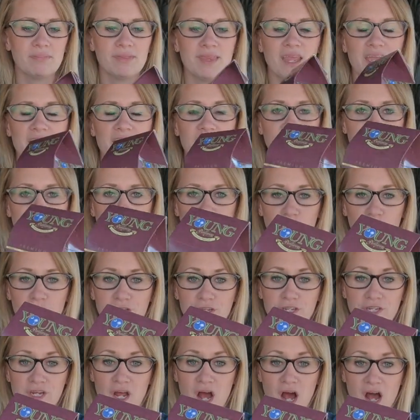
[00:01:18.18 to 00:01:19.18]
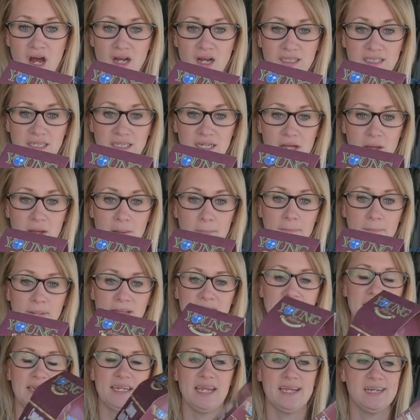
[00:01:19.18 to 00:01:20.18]
It's called Young
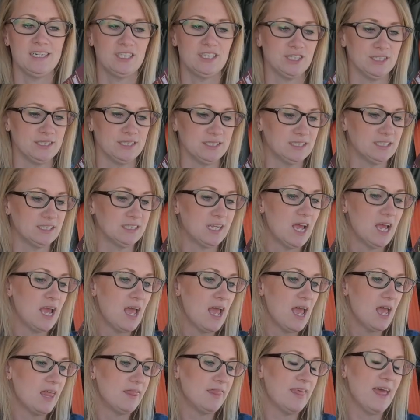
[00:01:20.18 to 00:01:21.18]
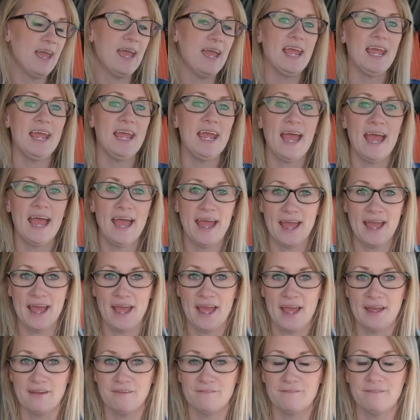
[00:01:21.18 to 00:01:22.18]
Plantations. They
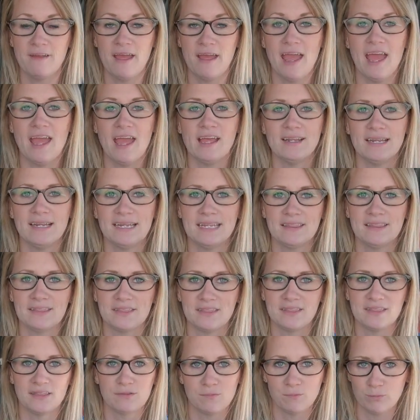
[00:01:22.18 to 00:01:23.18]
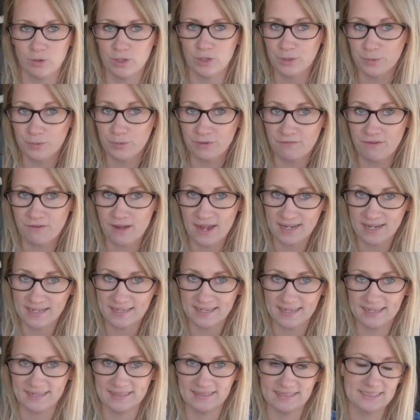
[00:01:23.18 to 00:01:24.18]
have what you would find
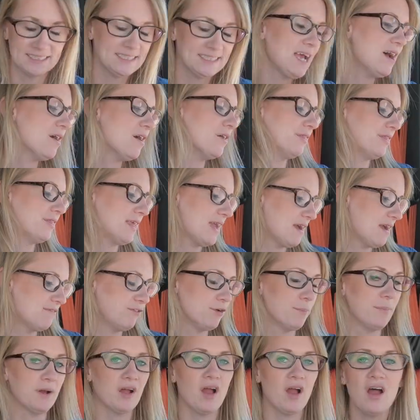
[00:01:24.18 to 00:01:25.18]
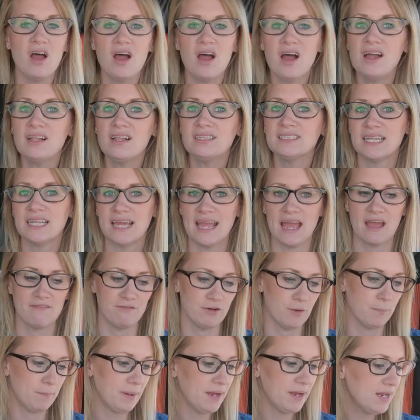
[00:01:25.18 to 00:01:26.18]
in the South. They have your pecans, they have
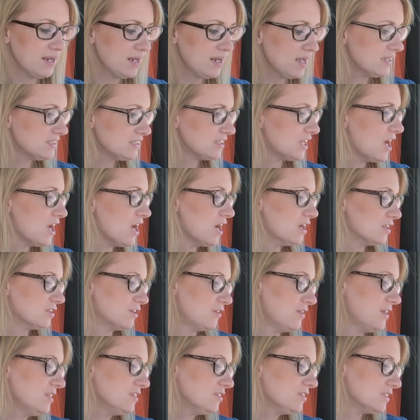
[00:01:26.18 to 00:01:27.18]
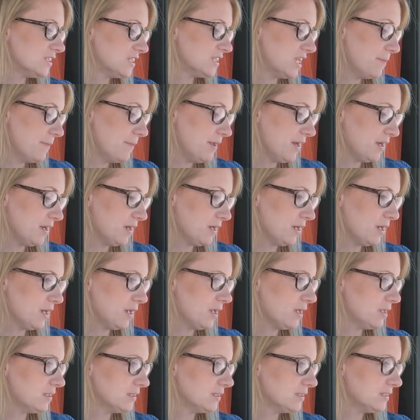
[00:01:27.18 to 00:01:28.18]
your peanuts. So these are cinnamon,
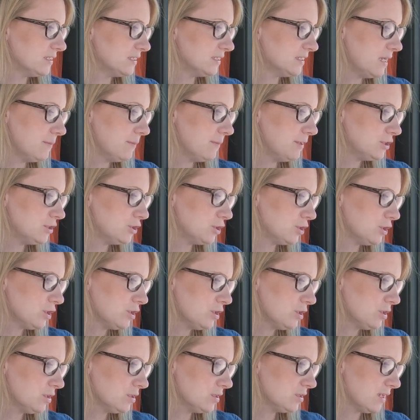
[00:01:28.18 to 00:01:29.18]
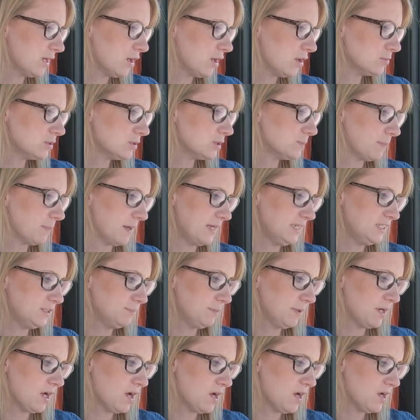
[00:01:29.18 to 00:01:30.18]
cinnamon sugar. They call them spice
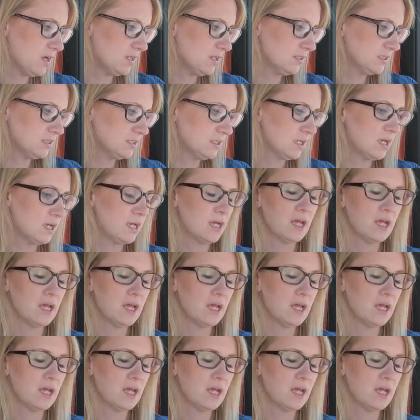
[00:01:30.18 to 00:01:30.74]
pecans.